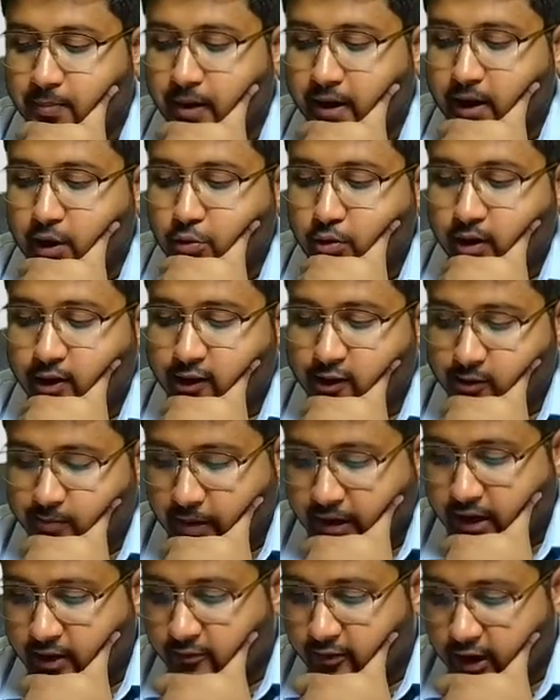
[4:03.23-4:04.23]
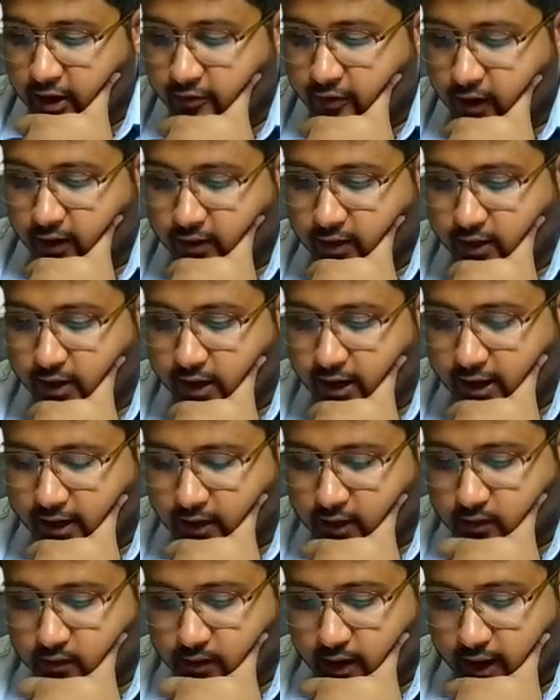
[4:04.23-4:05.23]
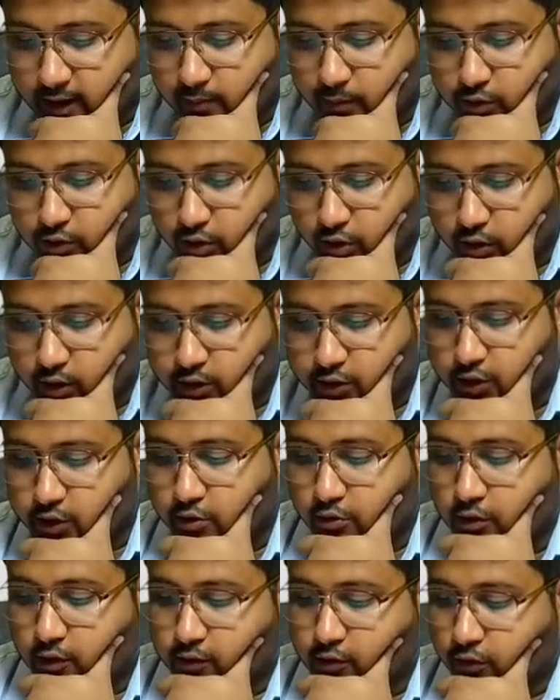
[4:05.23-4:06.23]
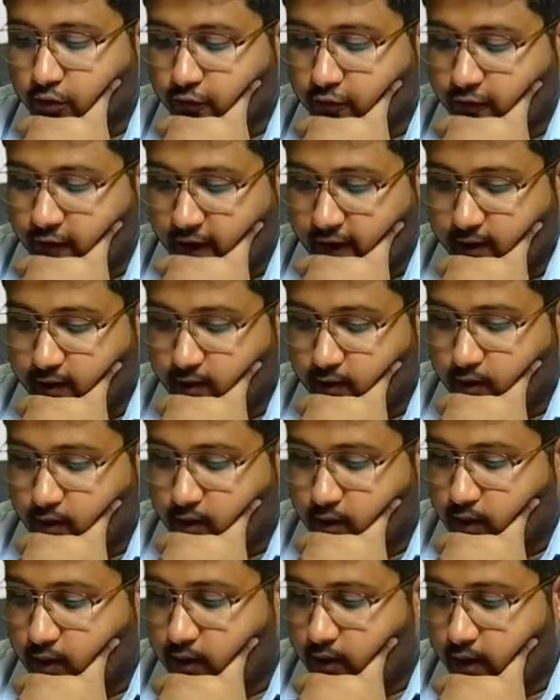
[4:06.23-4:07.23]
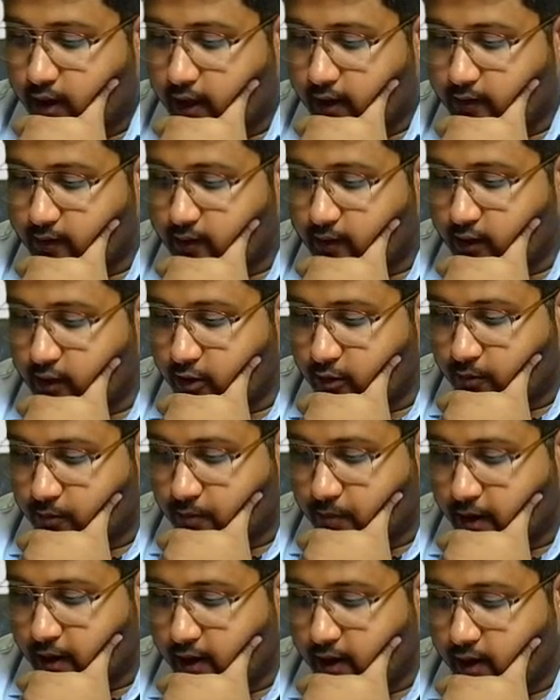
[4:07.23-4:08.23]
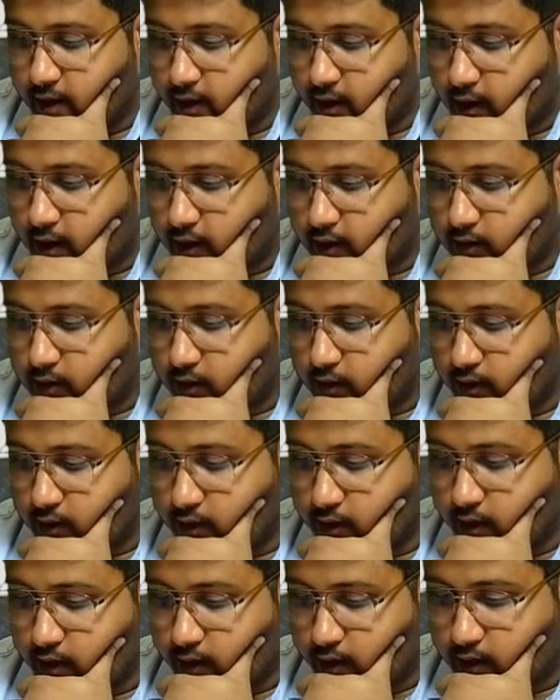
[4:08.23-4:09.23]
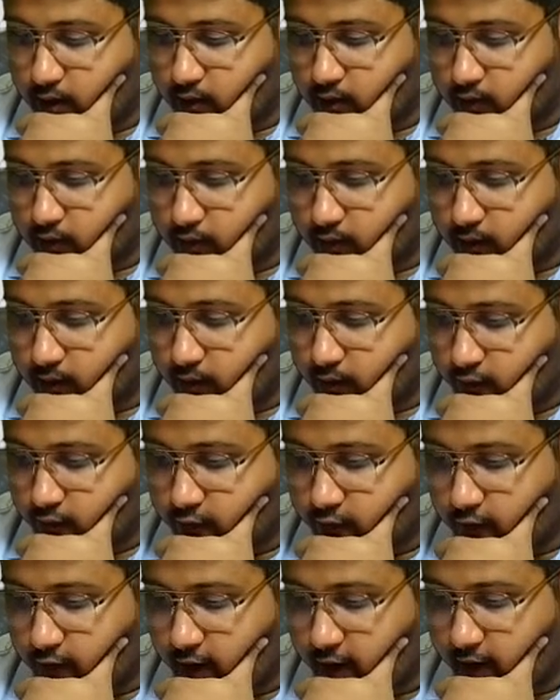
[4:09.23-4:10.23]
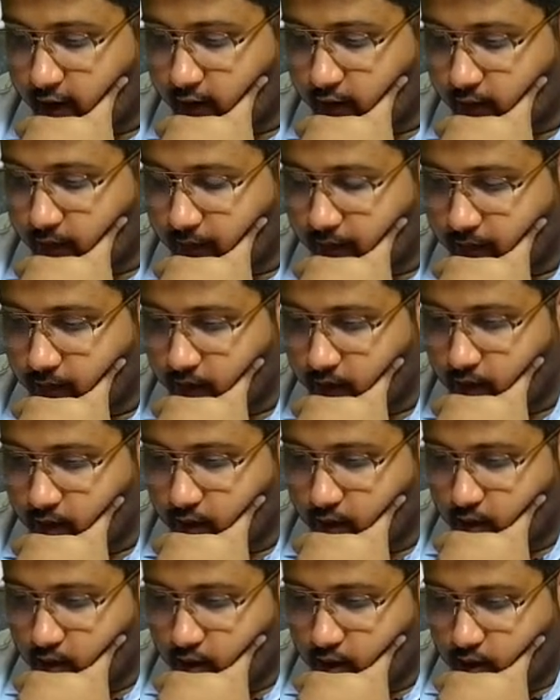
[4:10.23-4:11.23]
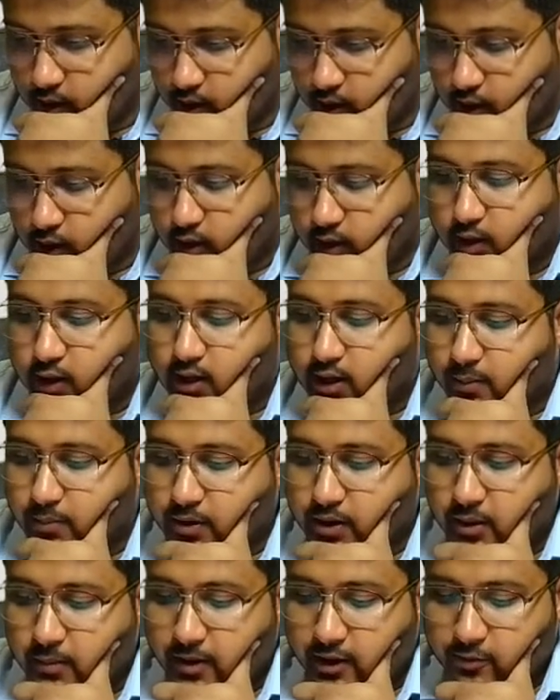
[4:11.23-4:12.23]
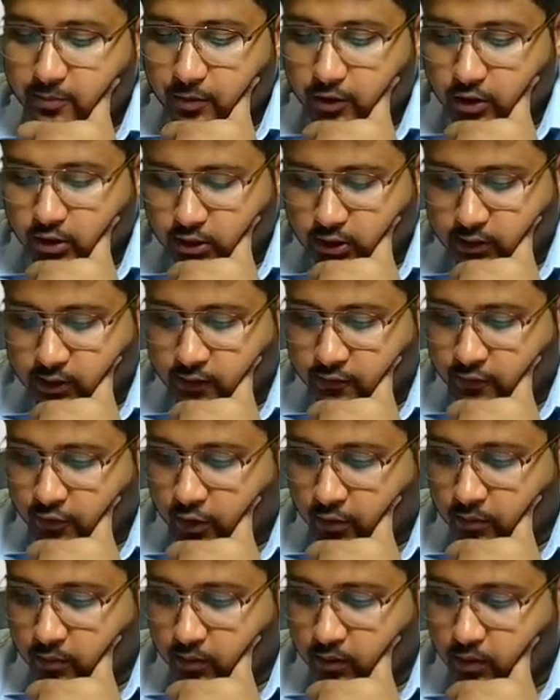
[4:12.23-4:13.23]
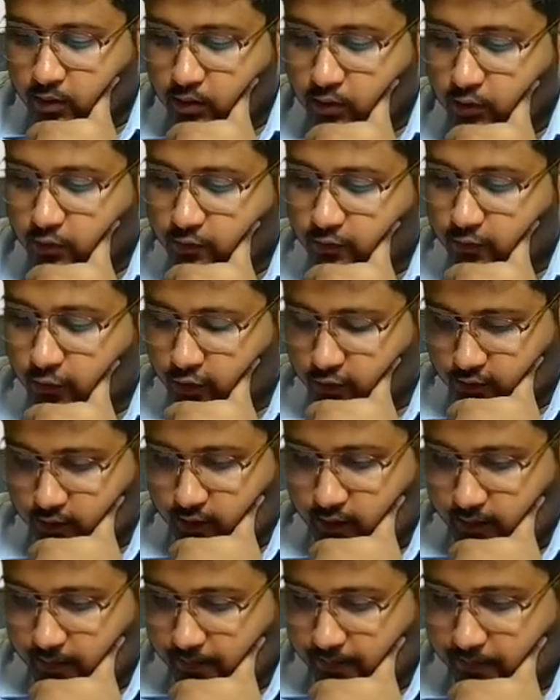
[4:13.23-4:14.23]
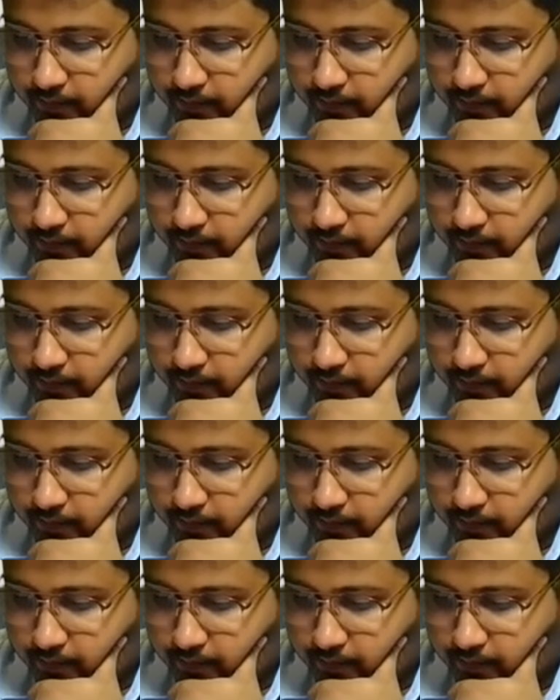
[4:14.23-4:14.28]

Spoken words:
Paddy, who are husband and wife, are the directors and majority shareholders of Flynn. Nancy, Paddy are the directors in Flynn. The company makes purchases from Forsyth.